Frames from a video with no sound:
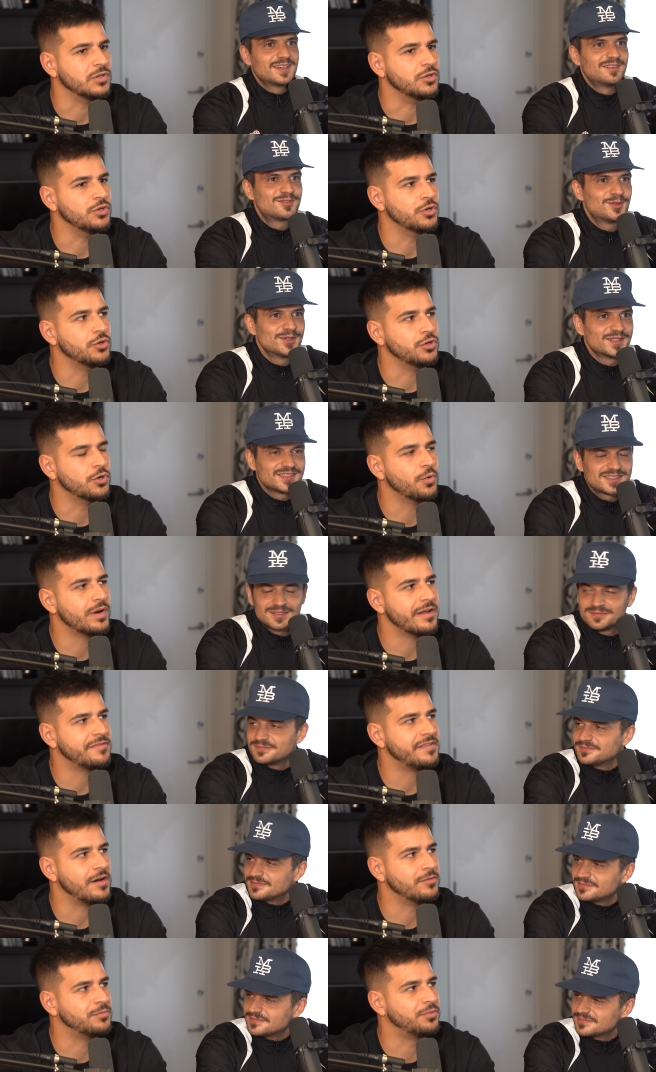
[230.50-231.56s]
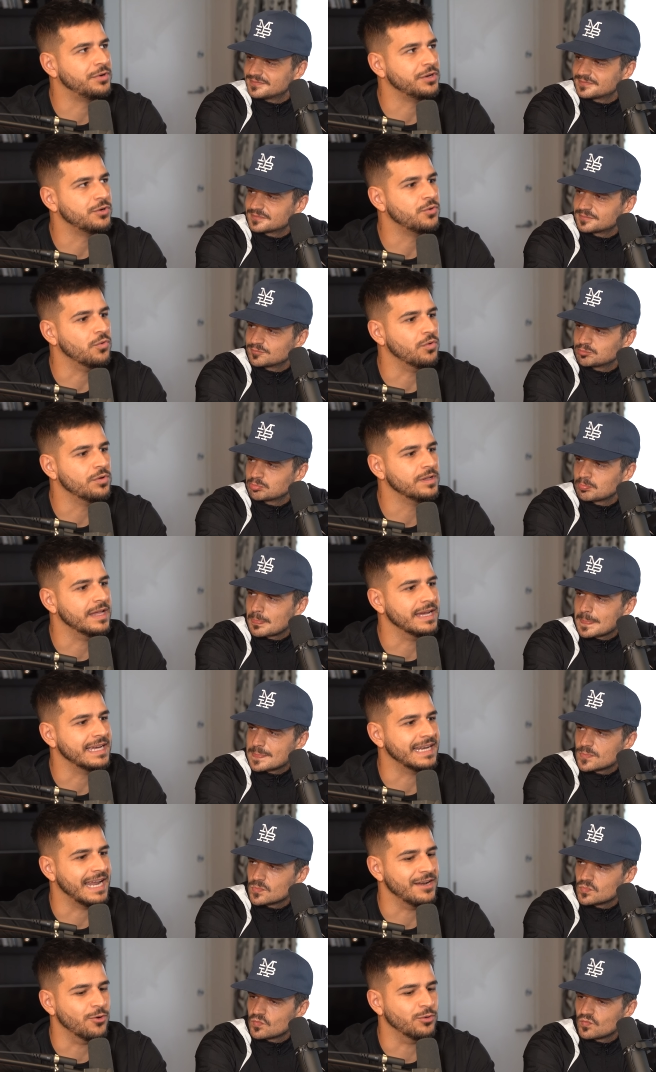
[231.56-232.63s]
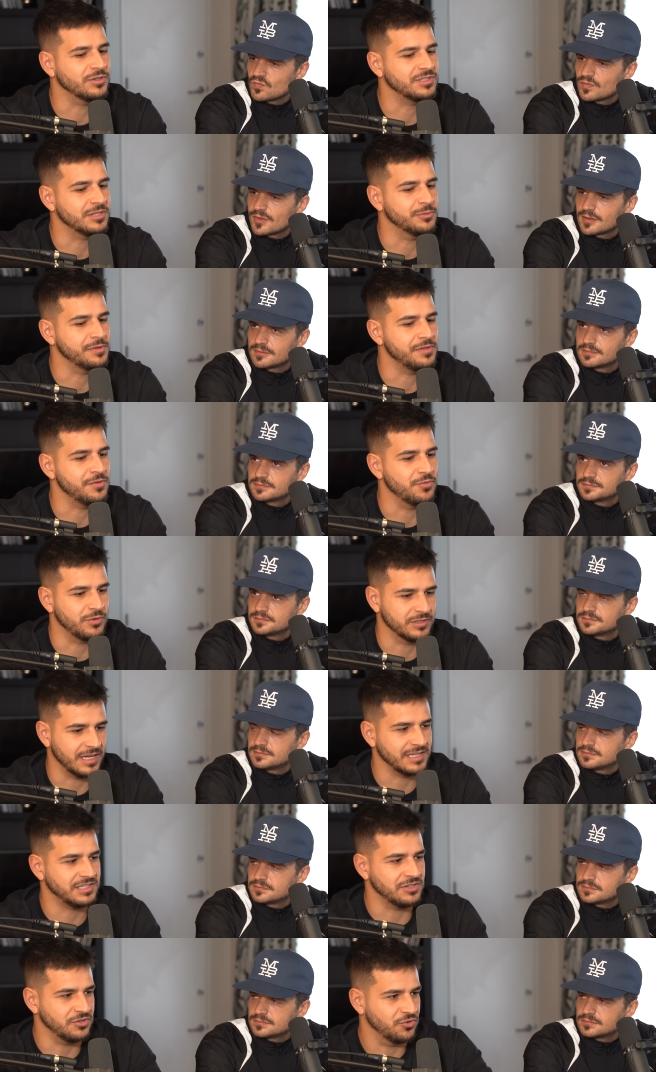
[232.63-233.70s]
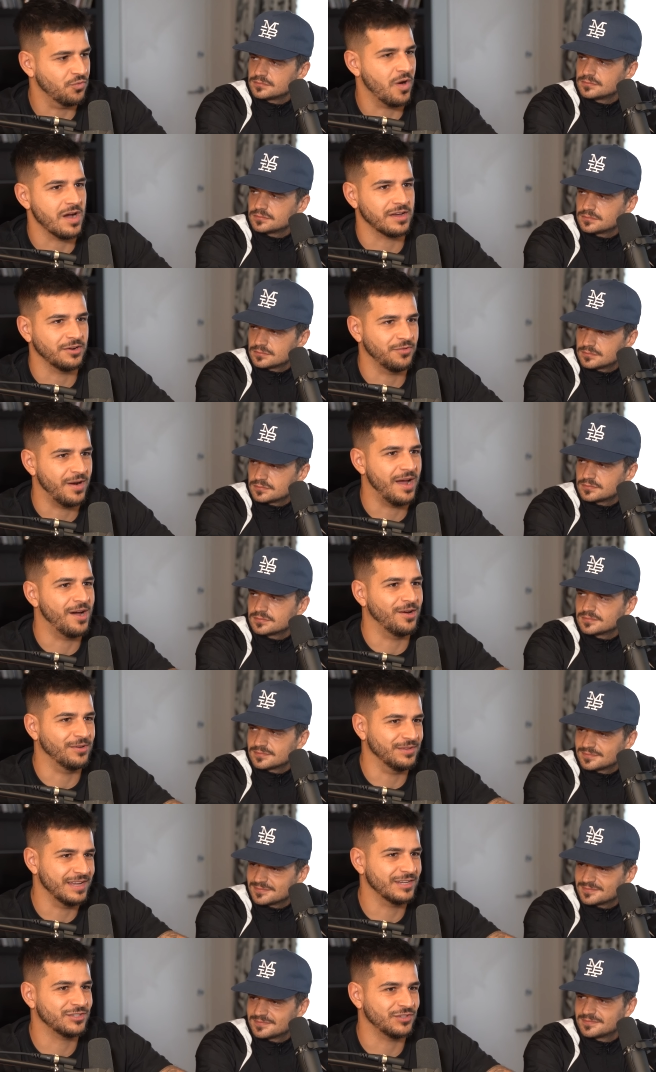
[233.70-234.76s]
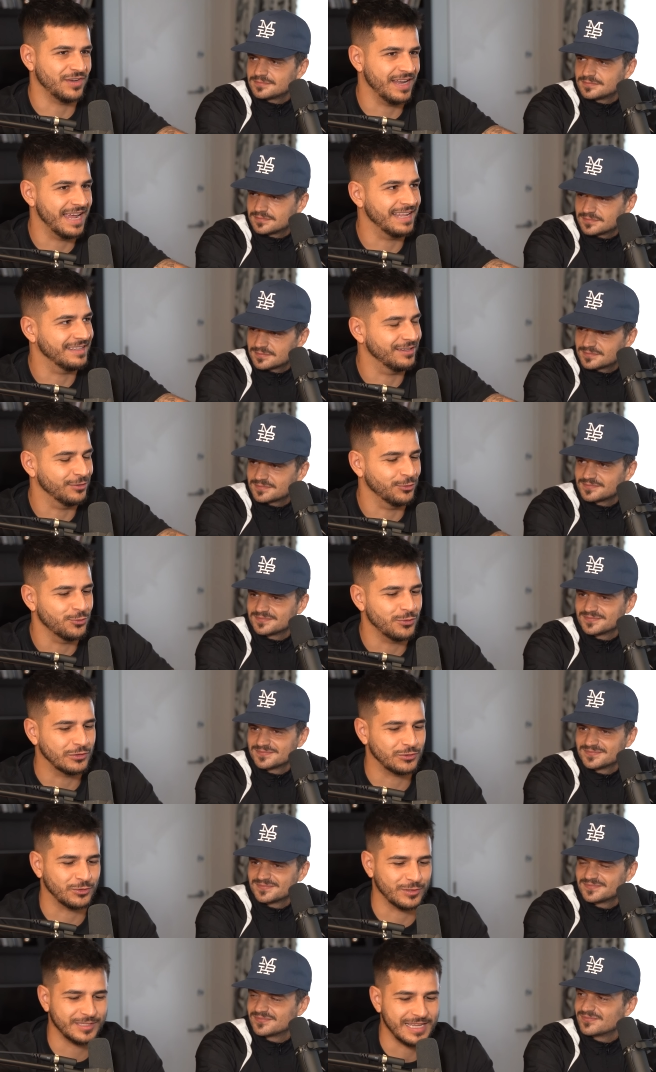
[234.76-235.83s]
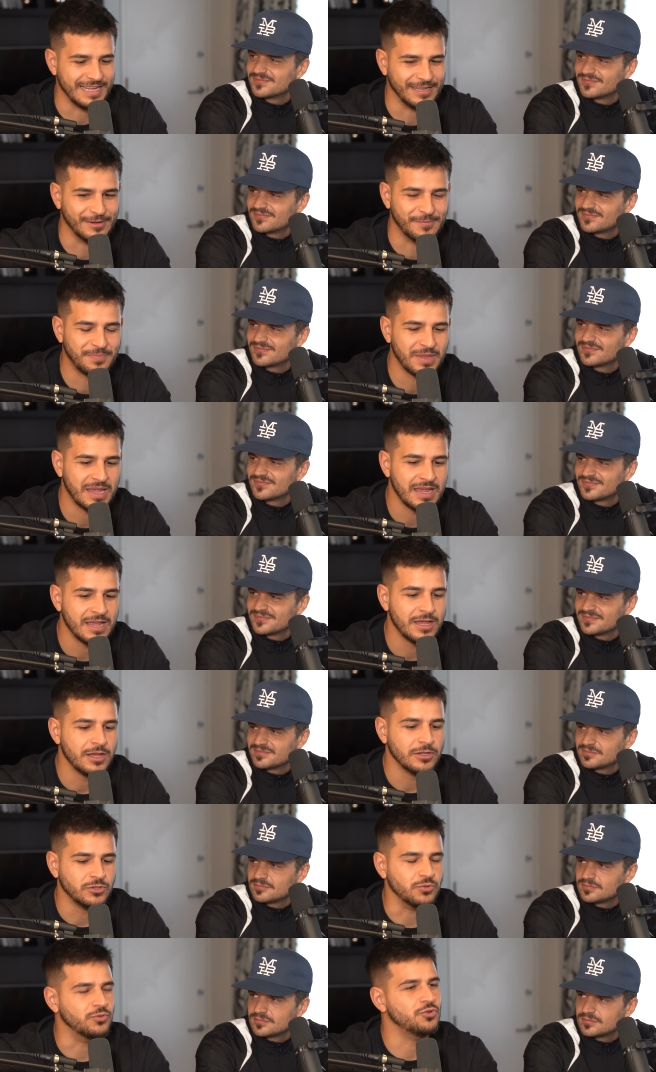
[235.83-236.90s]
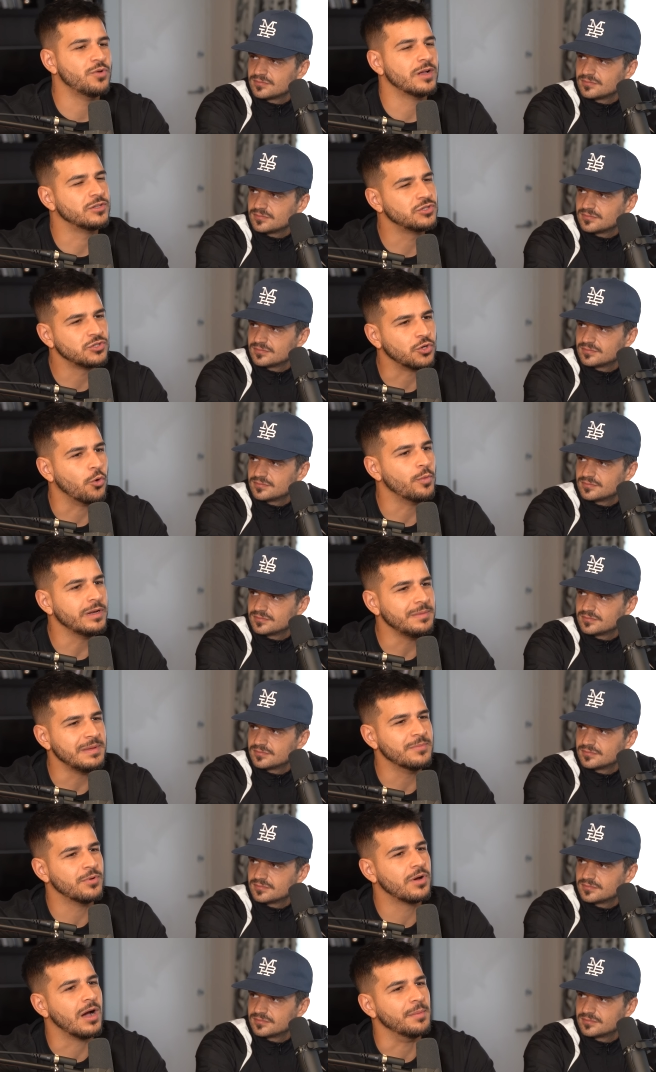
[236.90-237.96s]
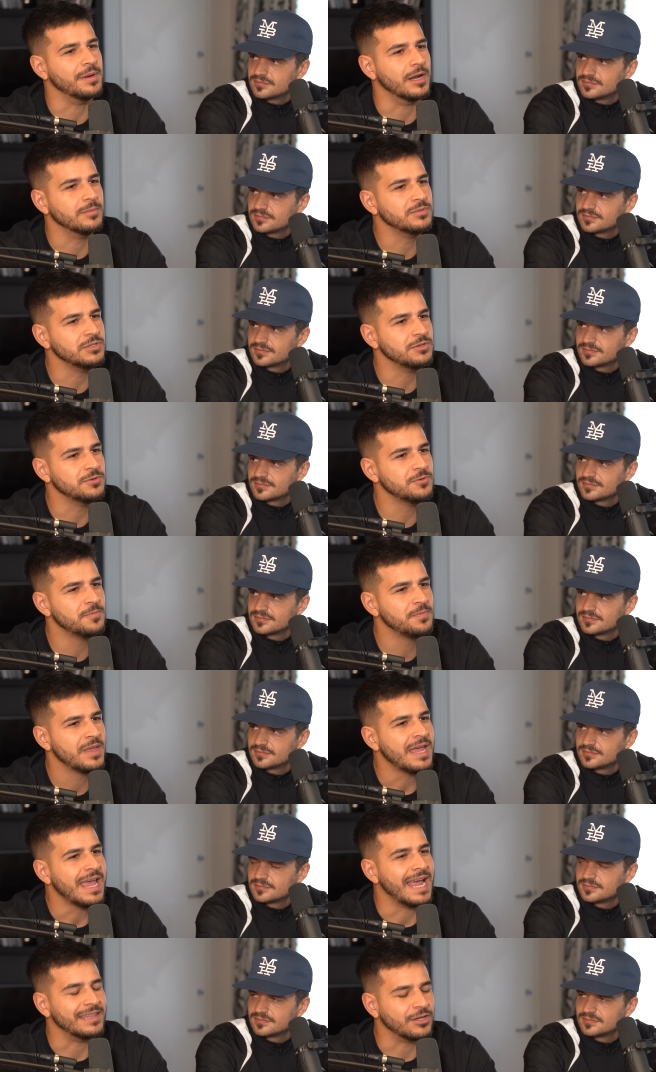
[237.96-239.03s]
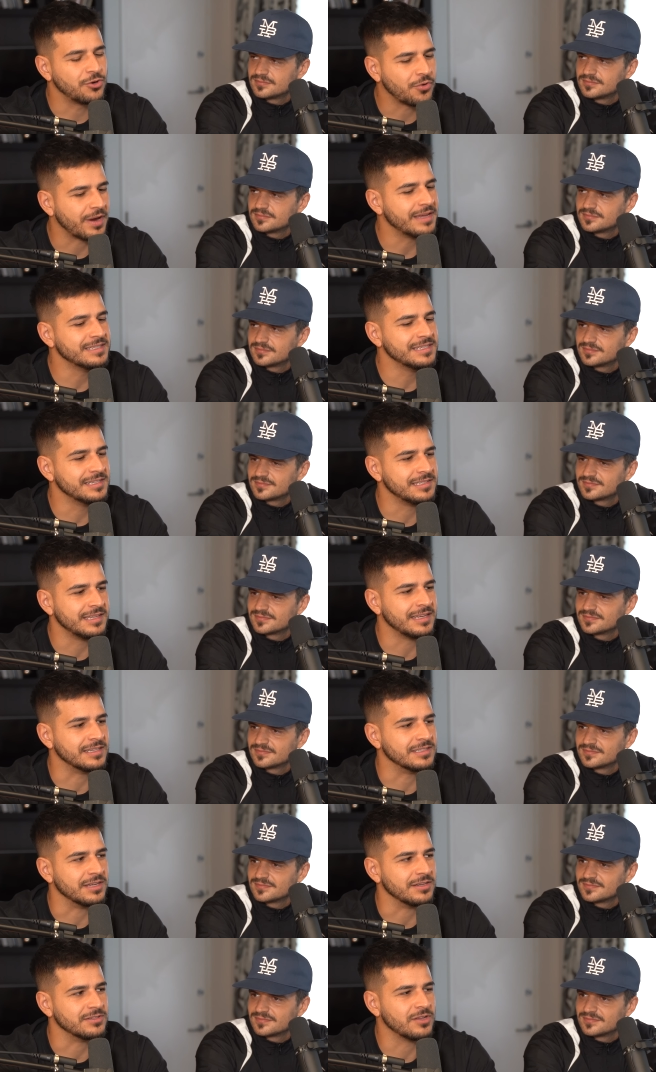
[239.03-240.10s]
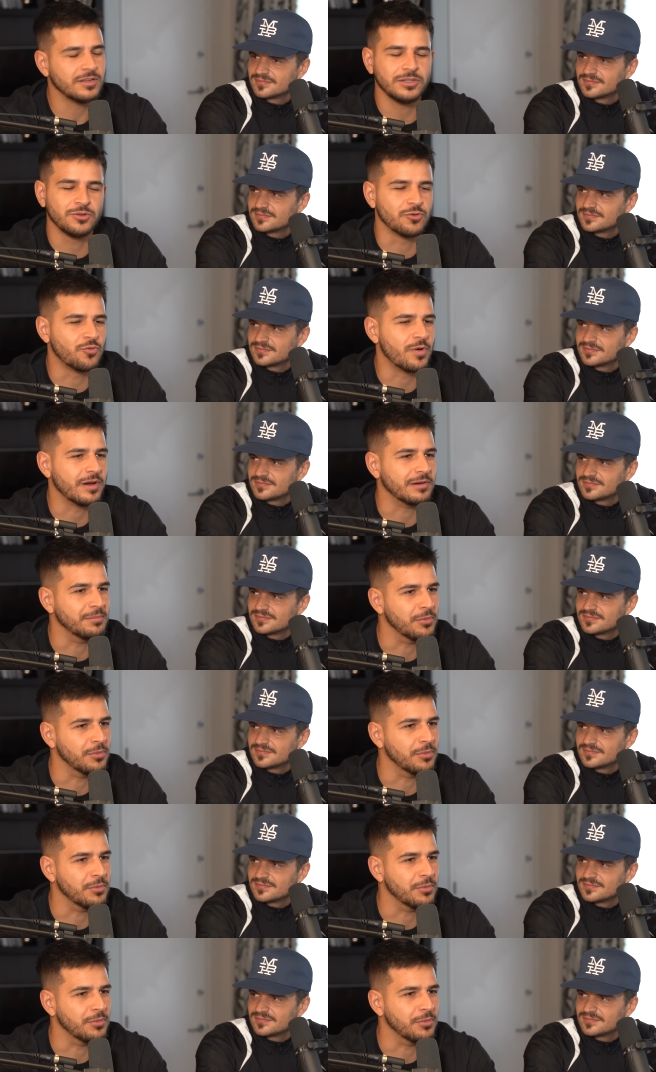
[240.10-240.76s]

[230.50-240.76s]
Speaker 1: You, of you, course. You know what I found pretty cool? Like, and I noticed it with you because I seen you walking around yesterday at the Lucas Oil Stadium. Dude, you had so many people coming up to you. And the craziest thing is like, it's not like you were wearing